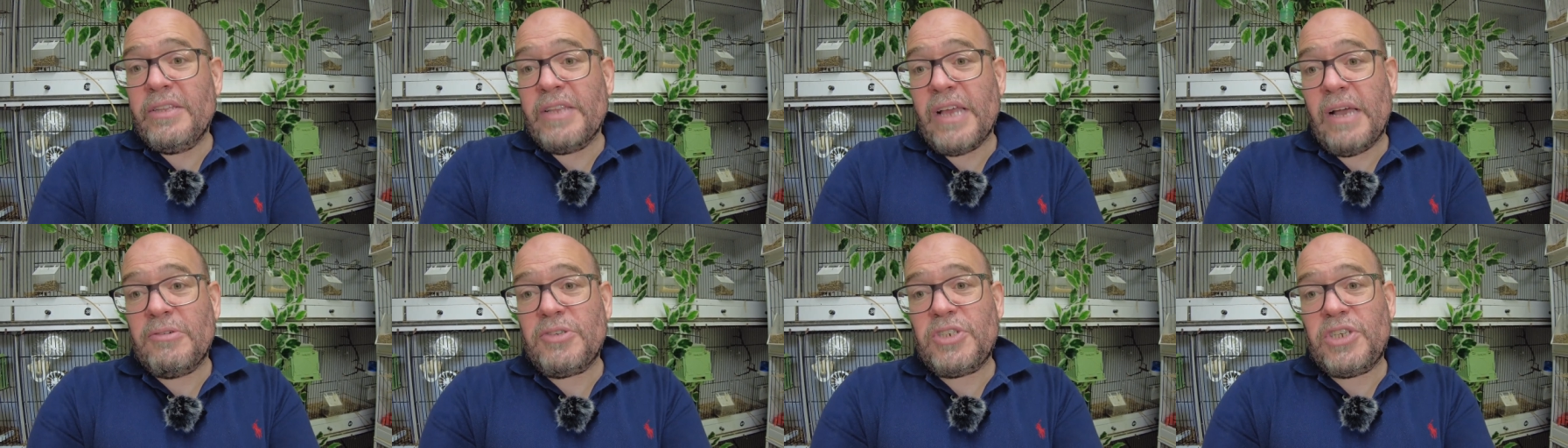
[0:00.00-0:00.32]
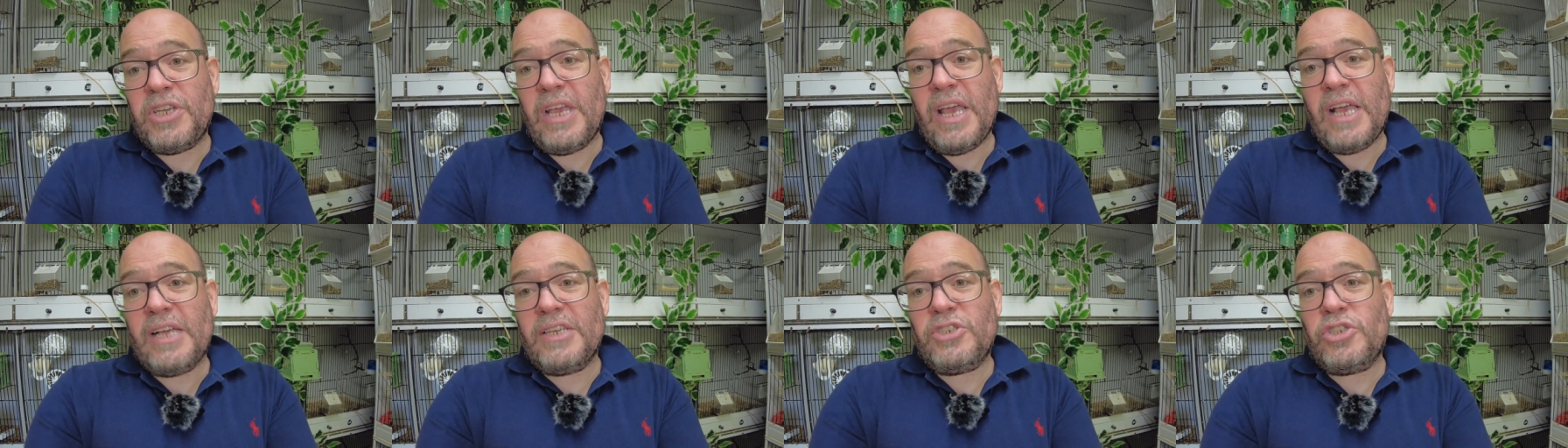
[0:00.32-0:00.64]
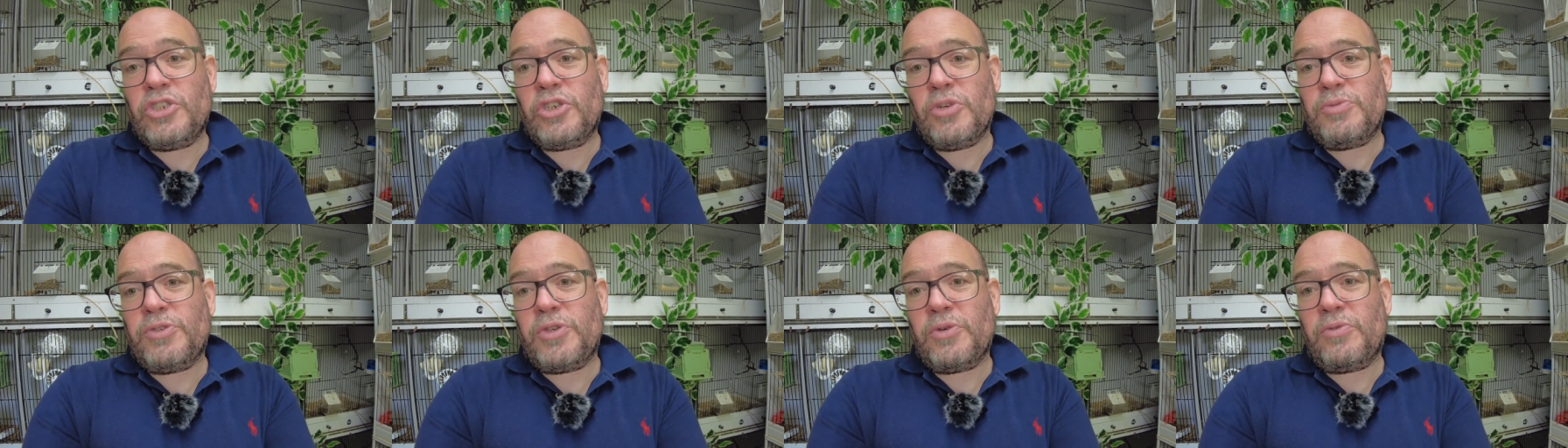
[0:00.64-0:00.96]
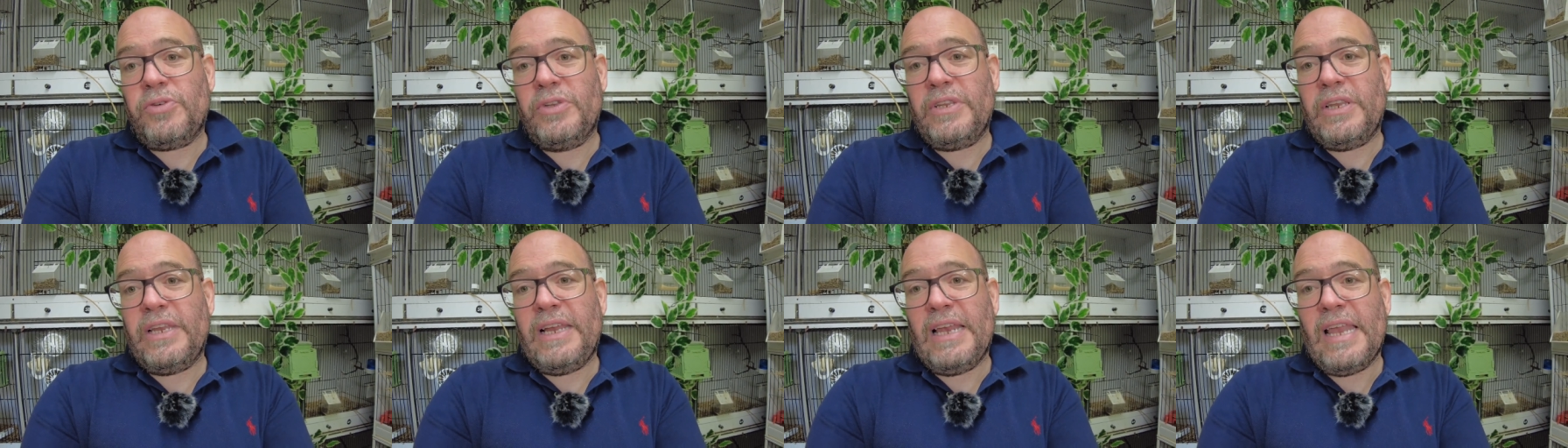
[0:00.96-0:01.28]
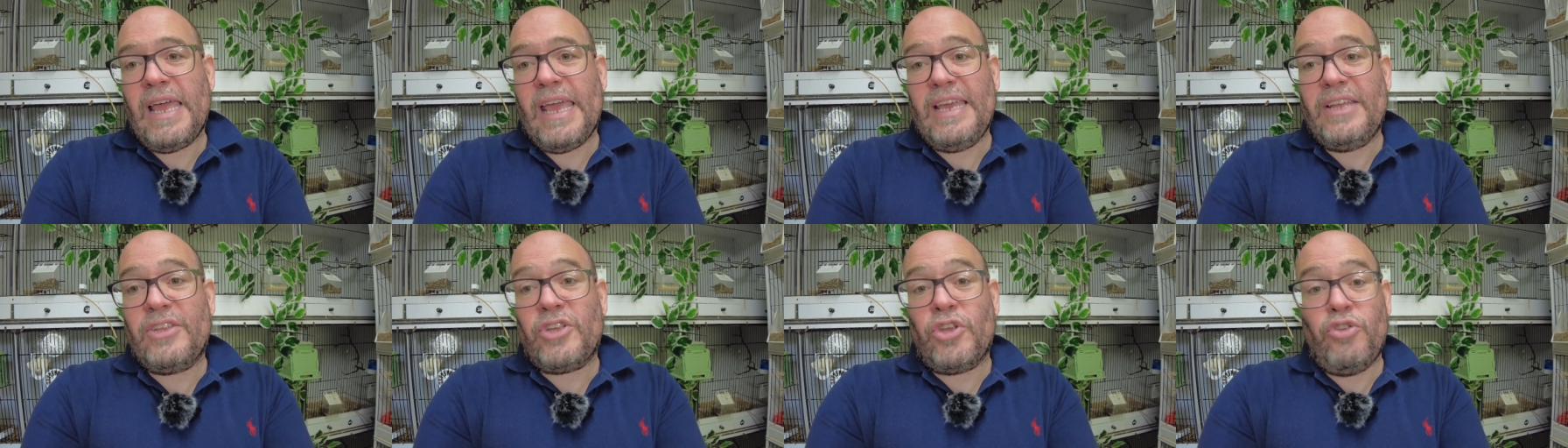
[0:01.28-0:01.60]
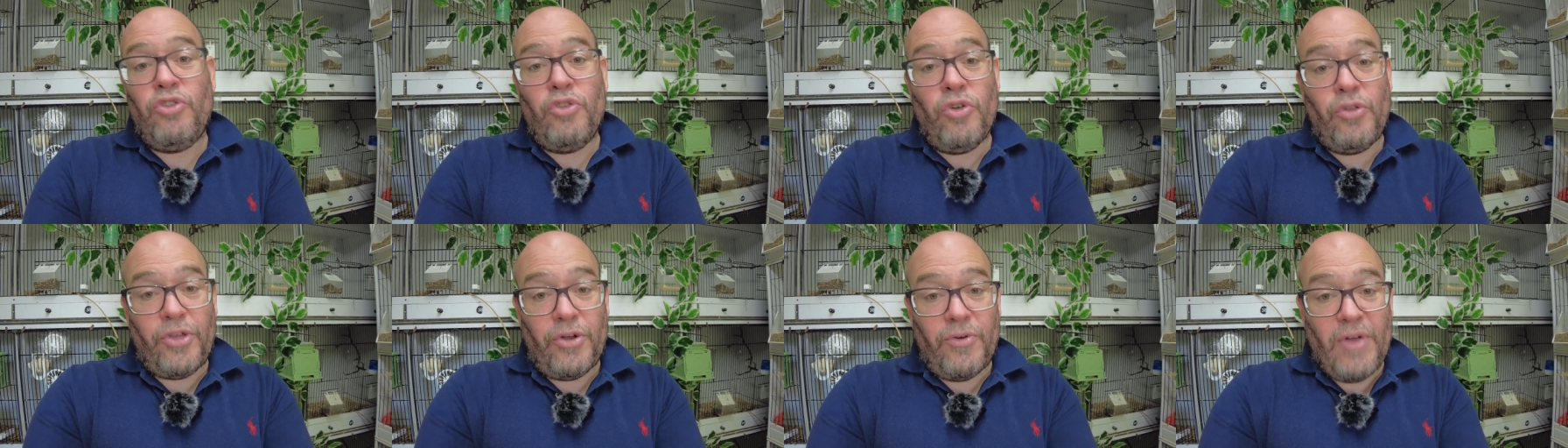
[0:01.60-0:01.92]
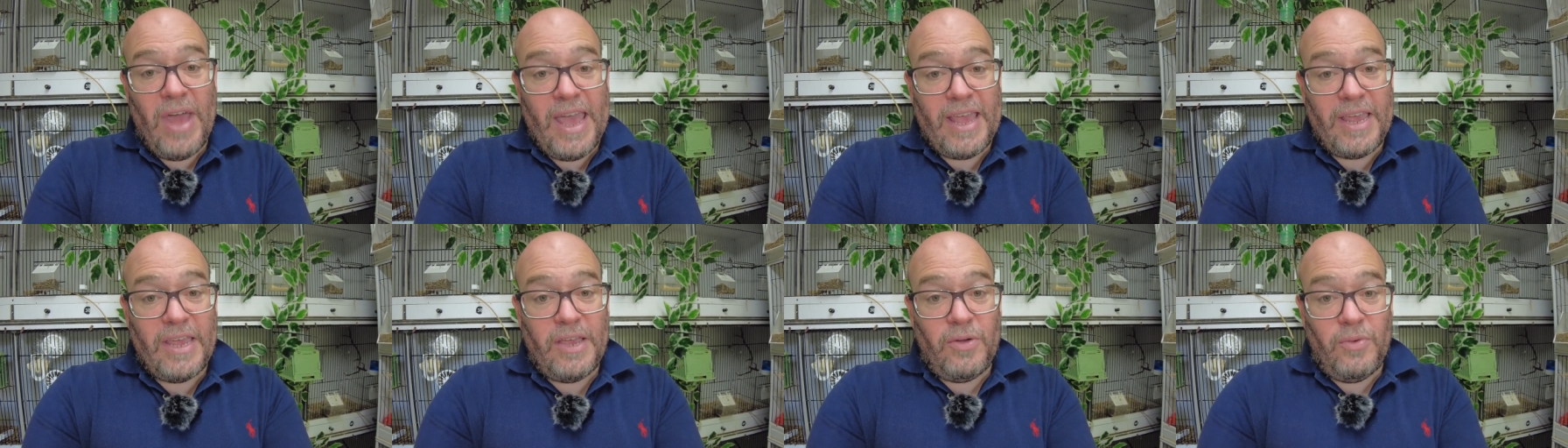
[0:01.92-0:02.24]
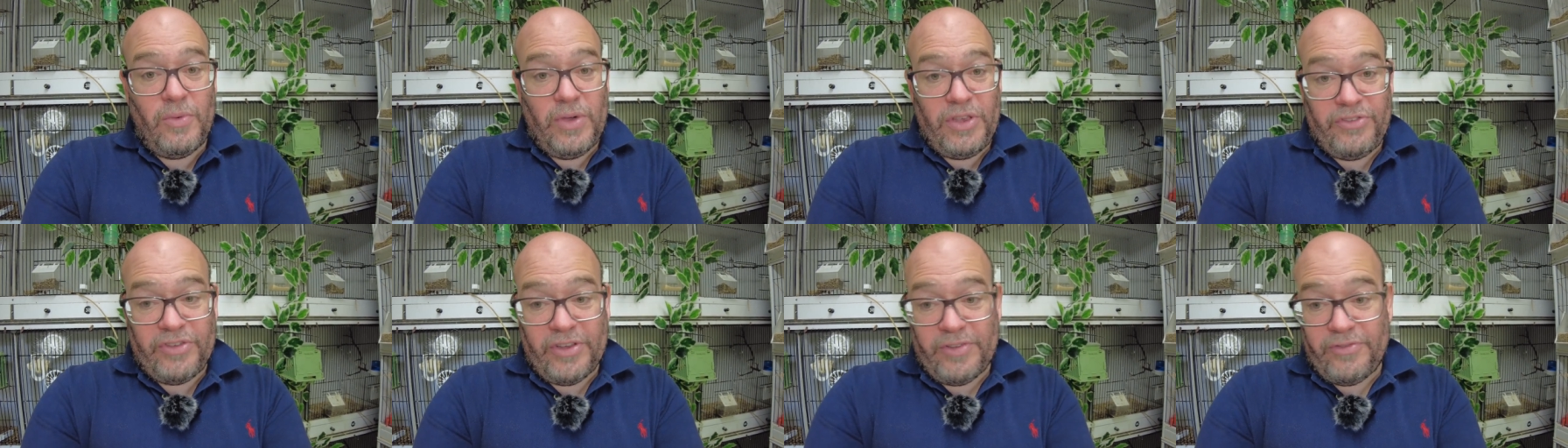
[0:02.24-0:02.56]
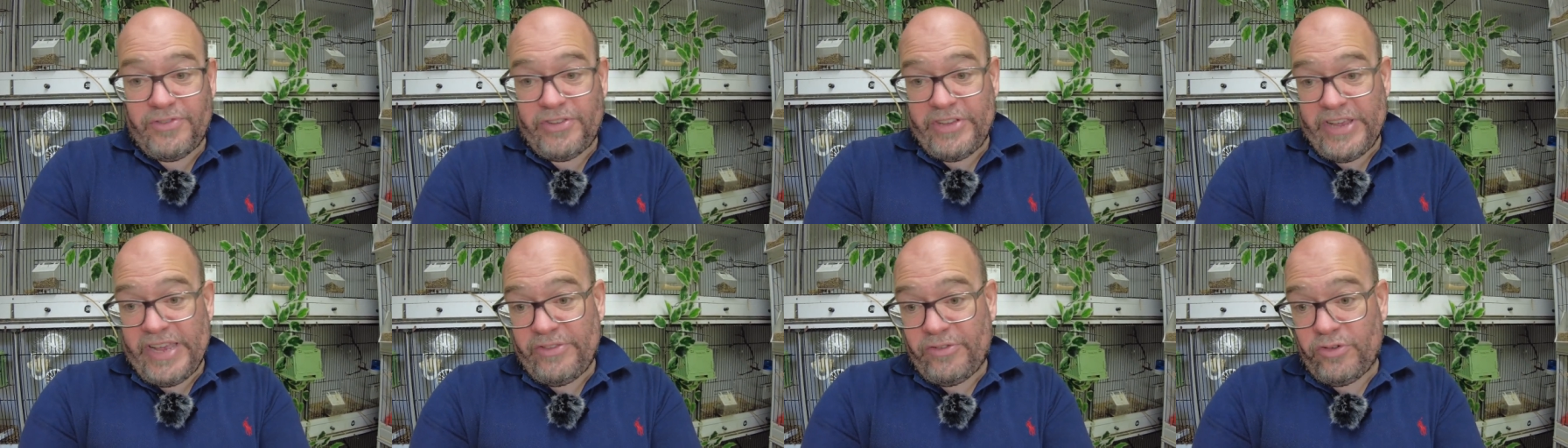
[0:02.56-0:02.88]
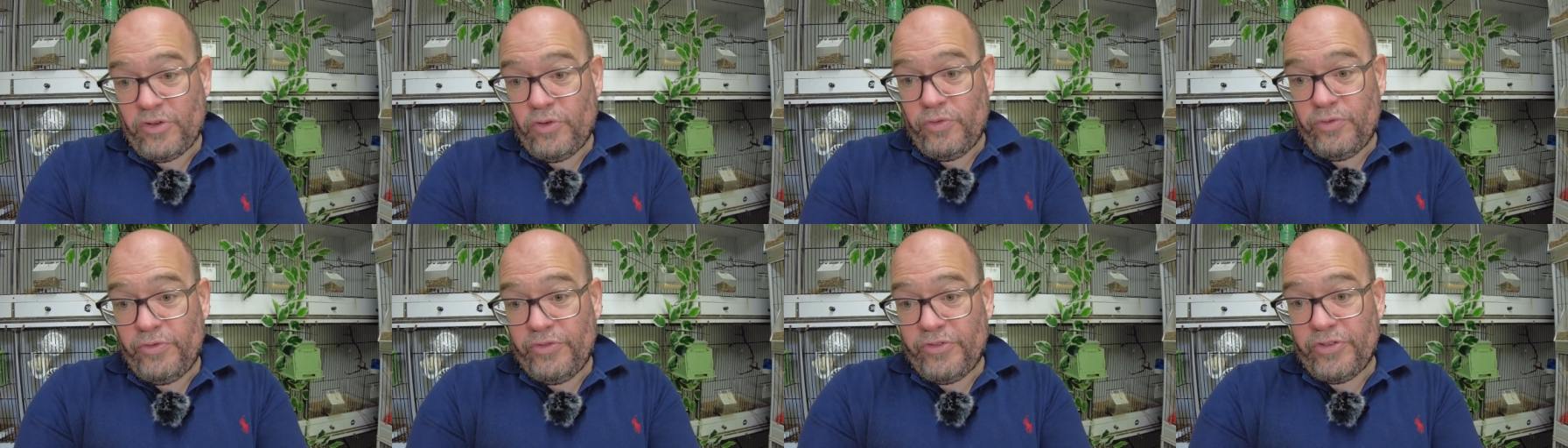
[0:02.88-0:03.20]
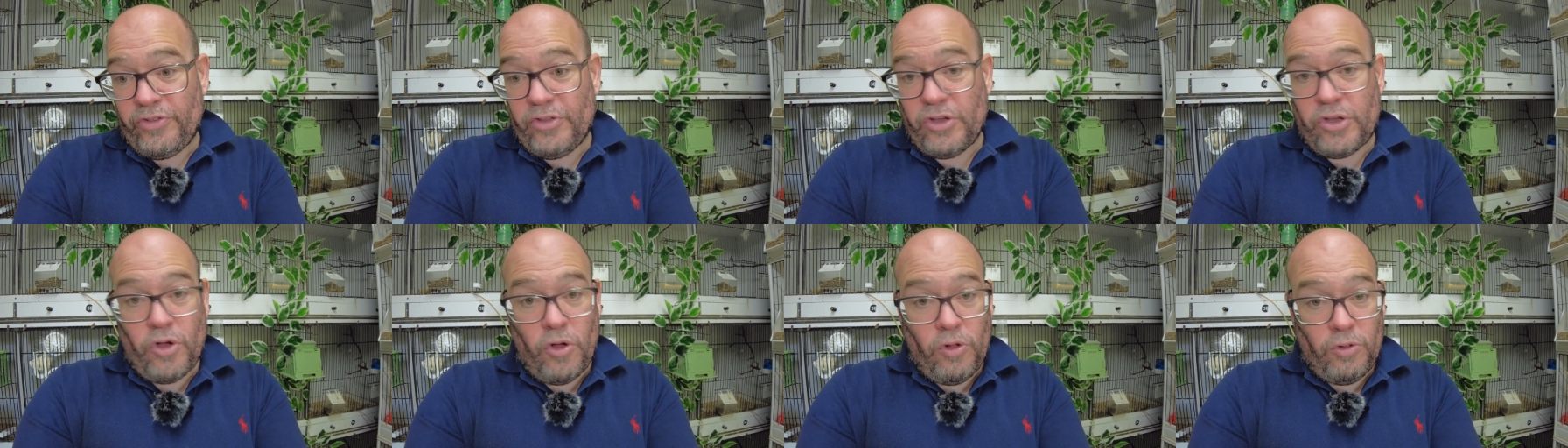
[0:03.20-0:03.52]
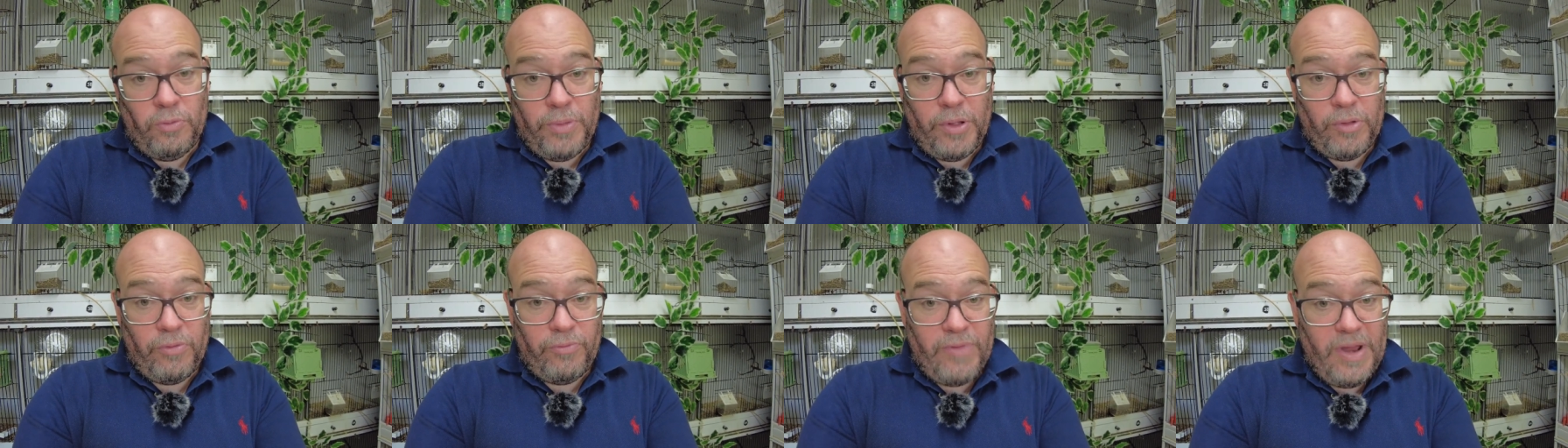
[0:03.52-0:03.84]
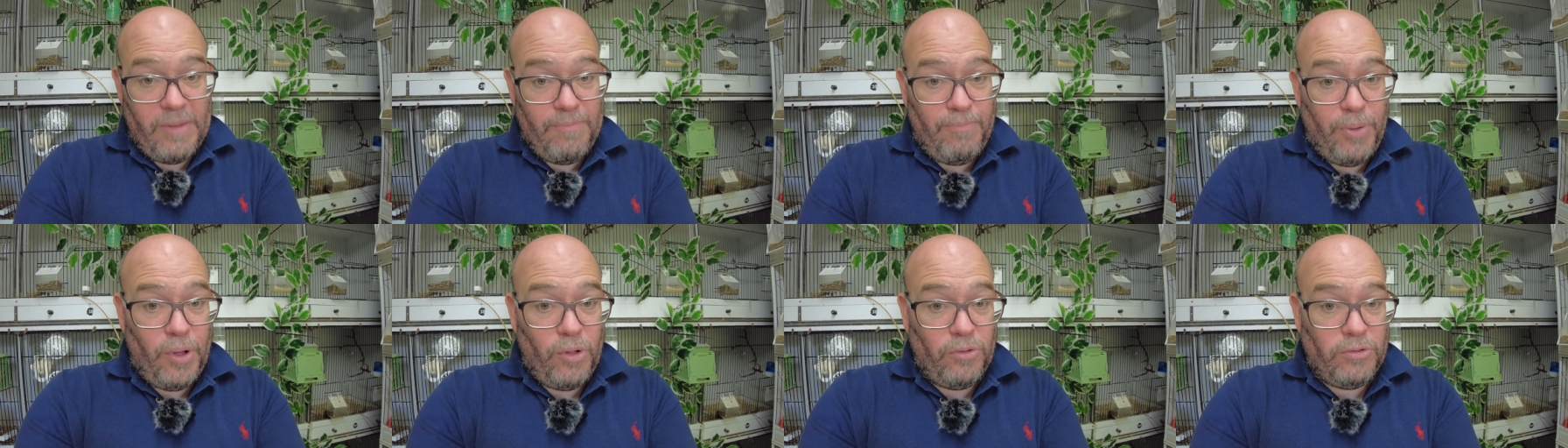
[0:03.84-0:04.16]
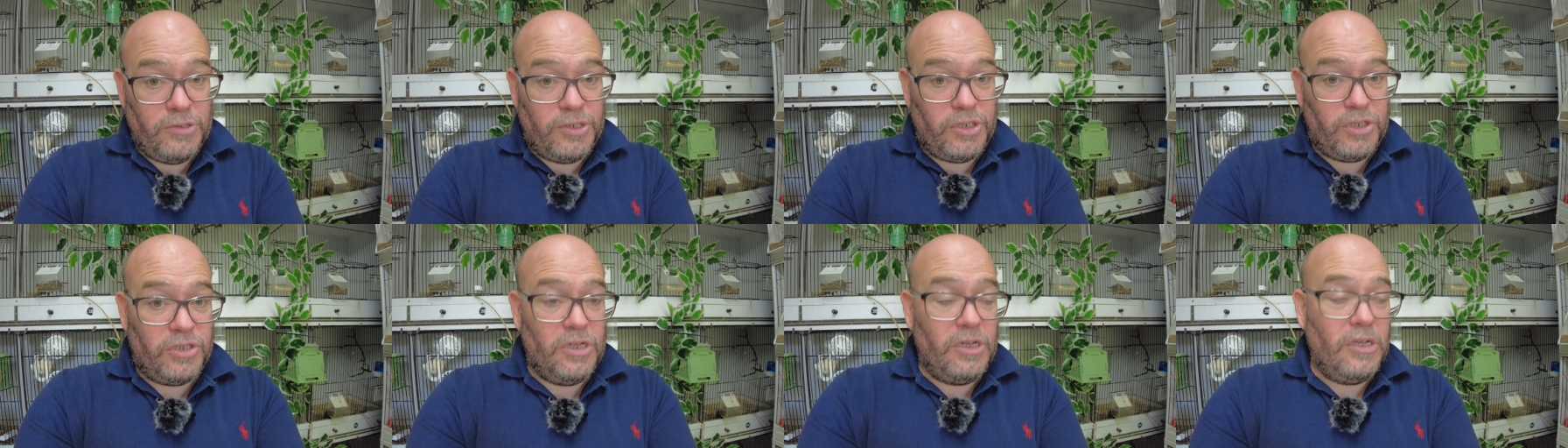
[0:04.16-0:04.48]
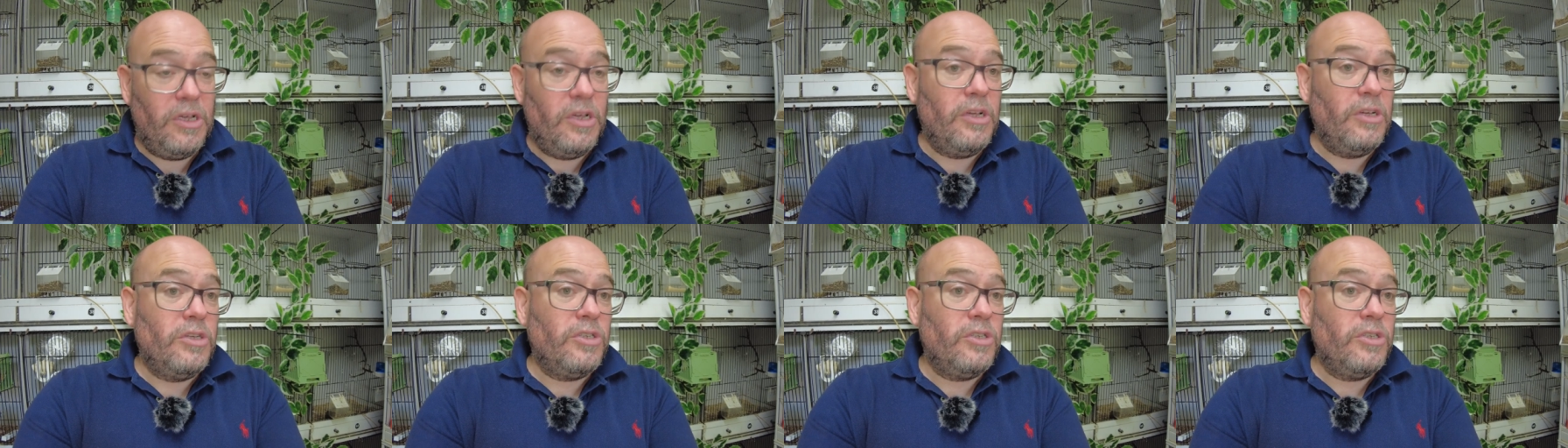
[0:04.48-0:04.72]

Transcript: Now, she has subsequently laid another egg, which I've set under the cobalt red poles.